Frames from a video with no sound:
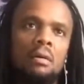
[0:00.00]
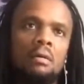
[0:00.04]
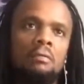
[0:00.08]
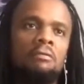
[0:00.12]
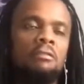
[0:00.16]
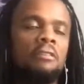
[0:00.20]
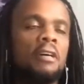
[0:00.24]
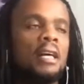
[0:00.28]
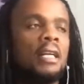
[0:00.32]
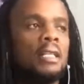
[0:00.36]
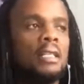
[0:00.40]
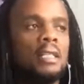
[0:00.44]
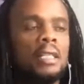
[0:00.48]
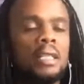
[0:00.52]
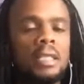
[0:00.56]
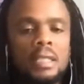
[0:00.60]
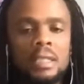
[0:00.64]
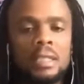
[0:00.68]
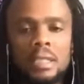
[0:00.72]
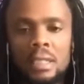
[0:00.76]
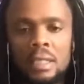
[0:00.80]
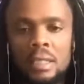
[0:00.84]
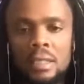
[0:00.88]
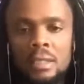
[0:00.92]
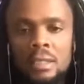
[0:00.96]

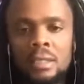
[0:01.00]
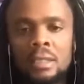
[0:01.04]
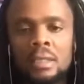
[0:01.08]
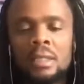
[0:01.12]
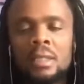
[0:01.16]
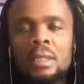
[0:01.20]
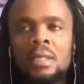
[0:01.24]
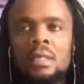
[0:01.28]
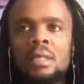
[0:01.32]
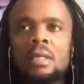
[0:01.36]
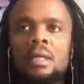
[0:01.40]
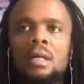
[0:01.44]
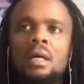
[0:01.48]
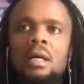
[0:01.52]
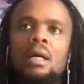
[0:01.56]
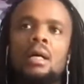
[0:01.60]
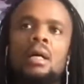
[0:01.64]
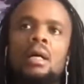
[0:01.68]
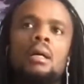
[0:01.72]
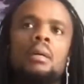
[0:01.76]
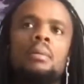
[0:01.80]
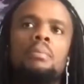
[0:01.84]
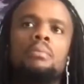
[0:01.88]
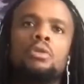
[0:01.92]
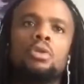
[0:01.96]
validated,
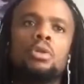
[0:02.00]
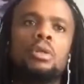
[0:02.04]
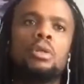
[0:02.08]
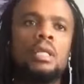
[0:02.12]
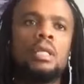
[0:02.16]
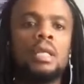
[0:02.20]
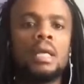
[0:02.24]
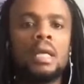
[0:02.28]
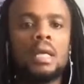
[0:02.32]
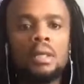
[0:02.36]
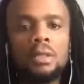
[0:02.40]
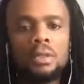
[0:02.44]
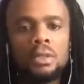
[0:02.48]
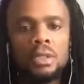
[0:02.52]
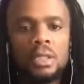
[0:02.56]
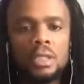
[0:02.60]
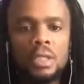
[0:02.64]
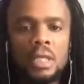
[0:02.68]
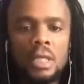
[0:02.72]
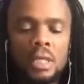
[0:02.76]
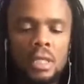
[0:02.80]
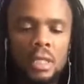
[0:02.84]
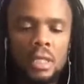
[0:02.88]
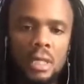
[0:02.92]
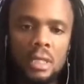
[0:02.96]
so that they can reach
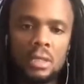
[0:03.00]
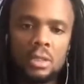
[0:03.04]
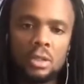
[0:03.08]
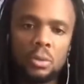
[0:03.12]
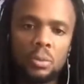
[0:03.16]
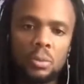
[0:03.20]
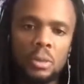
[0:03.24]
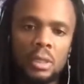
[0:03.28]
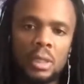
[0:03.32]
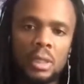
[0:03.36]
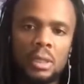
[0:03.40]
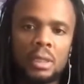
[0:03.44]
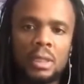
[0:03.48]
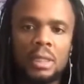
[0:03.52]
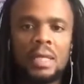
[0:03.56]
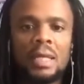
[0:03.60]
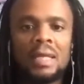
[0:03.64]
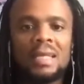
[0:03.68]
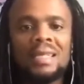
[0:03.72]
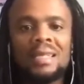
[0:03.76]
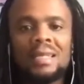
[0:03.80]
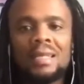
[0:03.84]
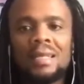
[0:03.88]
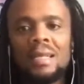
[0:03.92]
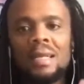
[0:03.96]
any customer,
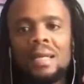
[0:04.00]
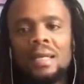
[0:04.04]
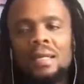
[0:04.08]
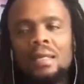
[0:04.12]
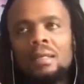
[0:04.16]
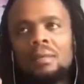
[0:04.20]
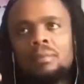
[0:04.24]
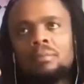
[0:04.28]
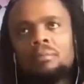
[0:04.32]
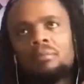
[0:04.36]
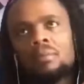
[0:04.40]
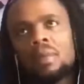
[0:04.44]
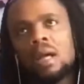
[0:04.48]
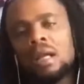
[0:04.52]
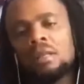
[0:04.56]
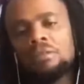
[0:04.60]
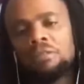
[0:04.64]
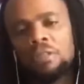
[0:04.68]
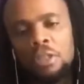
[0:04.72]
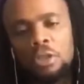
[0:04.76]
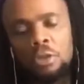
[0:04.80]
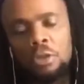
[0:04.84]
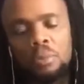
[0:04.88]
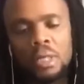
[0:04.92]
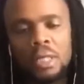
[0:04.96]
getting
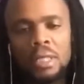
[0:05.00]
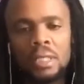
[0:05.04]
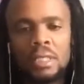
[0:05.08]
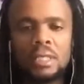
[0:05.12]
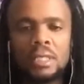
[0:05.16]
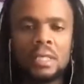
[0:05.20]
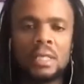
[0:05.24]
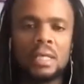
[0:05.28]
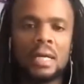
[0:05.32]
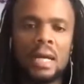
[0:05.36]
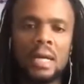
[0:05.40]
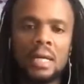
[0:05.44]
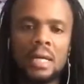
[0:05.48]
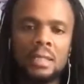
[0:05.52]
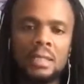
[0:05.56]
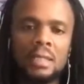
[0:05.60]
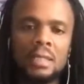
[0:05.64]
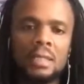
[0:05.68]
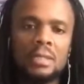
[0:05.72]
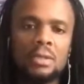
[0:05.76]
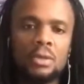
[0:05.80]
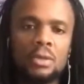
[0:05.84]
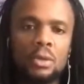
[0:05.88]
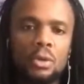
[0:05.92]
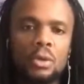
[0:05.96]
alphanumeric sender
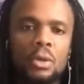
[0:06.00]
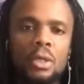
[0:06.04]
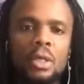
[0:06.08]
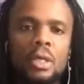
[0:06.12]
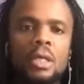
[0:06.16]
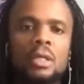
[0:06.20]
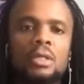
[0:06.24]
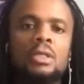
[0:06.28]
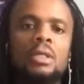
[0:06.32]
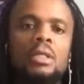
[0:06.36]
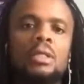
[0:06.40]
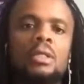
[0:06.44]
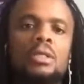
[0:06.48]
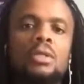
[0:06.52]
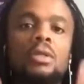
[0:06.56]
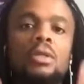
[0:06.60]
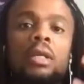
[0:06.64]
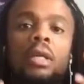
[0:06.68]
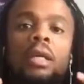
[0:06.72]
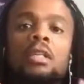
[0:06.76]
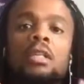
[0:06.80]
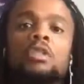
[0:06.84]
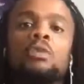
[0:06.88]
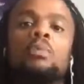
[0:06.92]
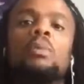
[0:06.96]
ID, so the
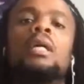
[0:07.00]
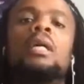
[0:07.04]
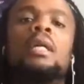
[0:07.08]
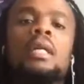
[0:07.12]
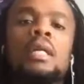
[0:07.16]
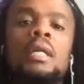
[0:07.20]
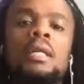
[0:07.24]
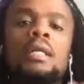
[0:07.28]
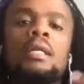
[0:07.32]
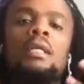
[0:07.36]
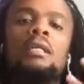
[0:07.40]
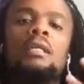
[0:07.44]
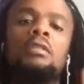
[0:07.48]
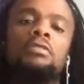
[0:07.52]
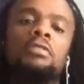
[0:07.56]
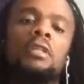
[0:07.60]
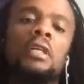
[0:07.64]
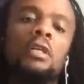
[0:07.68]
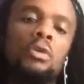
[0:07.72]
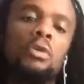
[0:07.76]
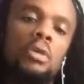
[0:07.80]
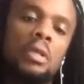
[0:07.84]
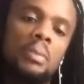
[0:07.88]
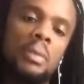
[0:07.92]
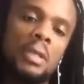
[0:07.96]
customer can identify
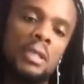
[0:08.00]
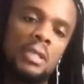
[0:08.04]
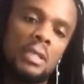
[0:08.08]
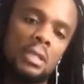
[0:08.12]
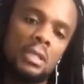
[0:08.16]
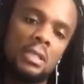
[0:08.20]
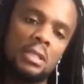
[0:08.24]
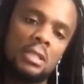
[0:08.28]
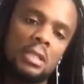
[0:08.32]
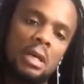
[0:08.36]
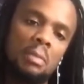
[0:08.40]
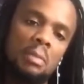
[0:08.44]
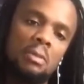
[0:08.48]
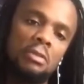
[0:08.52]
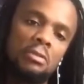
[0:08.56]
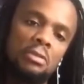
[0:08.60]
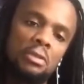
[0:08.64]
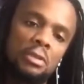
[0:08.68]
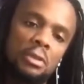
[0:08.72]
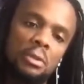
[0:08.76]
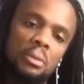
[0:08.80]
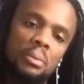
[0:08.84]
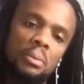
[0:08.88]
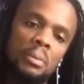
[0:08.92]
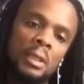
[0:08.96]
who the message is coming
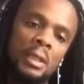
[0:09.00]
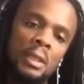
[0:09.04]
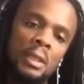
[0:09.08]
from.